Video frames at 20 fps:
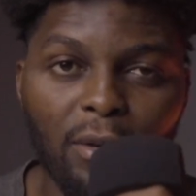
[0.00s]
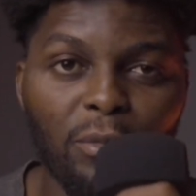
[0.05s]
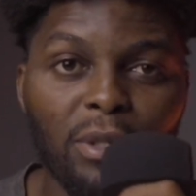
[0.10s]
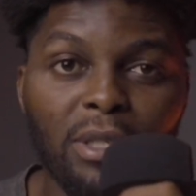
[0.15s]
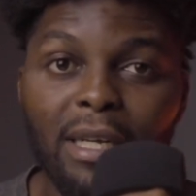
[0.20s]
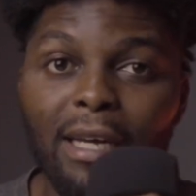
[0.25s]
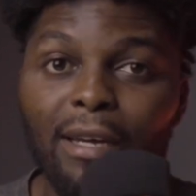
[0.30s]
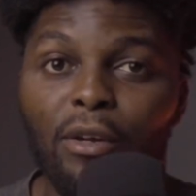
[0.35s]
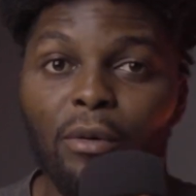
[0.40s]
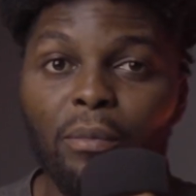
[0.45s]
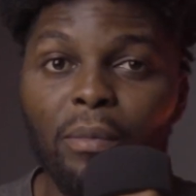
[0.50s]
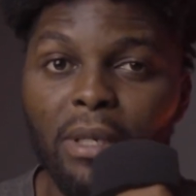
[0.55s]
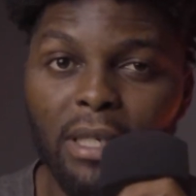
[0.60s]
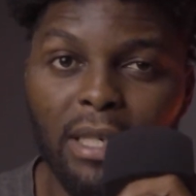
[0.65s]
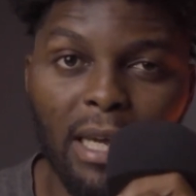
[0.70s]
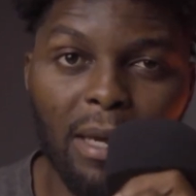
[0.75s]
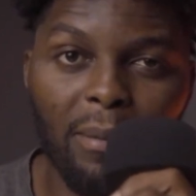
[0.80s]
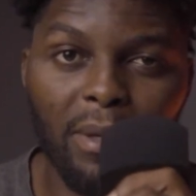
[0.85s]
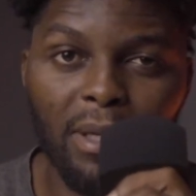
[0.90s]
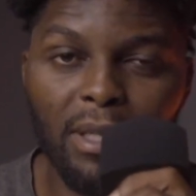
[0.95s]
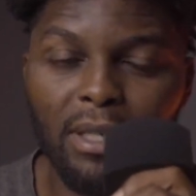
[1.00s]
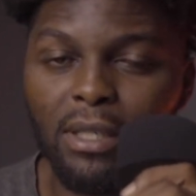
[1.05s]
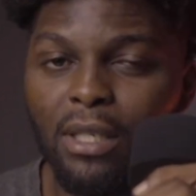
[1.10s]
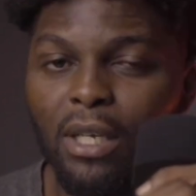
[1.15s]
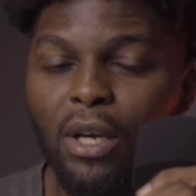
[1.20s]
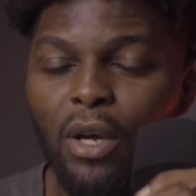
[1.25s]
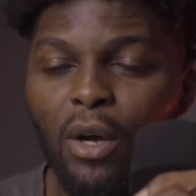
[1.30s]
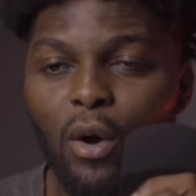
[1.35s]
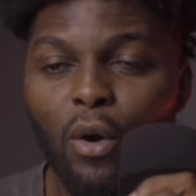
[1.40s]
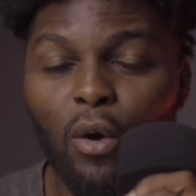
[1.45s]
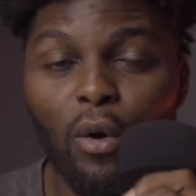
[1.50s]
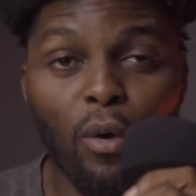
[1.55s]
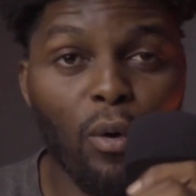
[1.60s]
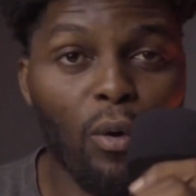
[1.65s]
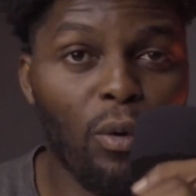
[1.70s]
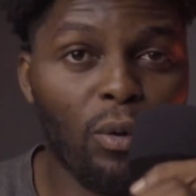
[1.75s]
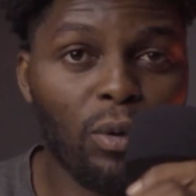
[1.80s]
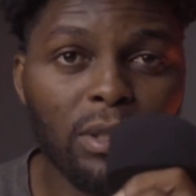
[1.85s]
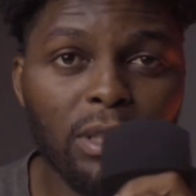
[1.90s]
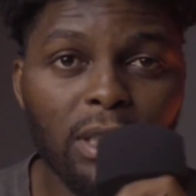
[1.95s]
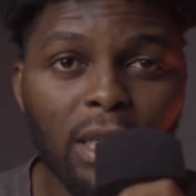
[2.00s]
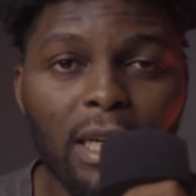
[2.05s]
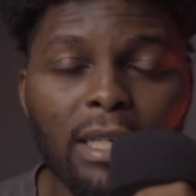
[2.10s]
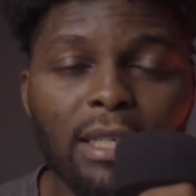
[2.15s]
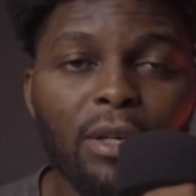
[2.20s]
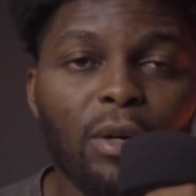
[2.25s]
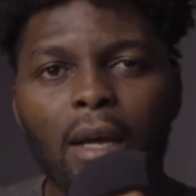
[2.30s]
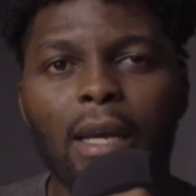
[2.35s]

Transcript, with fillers: which cannot be damaged or altered.